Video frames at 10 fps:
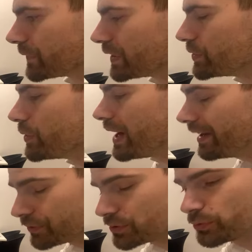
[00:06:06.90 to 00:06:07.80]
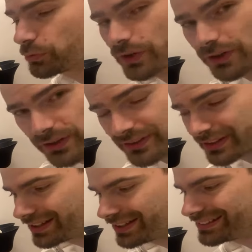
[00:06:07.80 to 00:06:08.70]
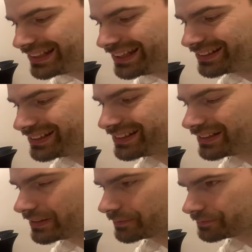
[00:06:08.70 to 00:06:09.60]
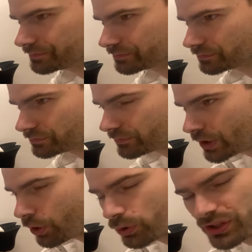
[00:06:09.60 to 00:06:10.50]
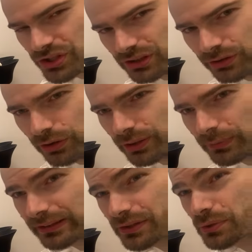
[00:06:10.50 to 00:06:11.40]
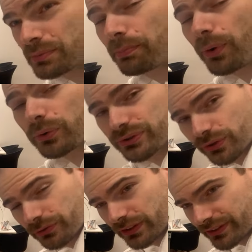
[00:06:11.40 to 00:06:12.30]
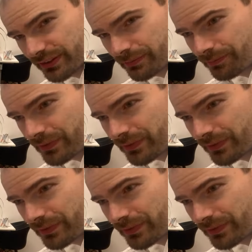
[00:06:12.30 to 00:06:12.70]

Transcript: You have to first take the original document to a post office.